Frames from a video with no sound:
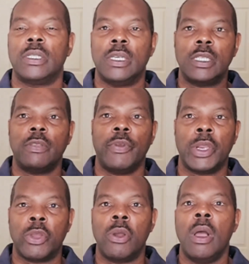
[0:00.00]
this
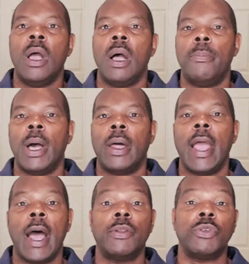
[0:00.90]
video about
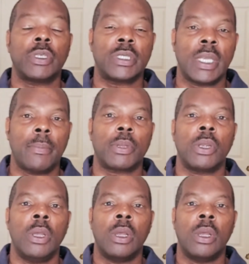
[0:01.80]
how to accept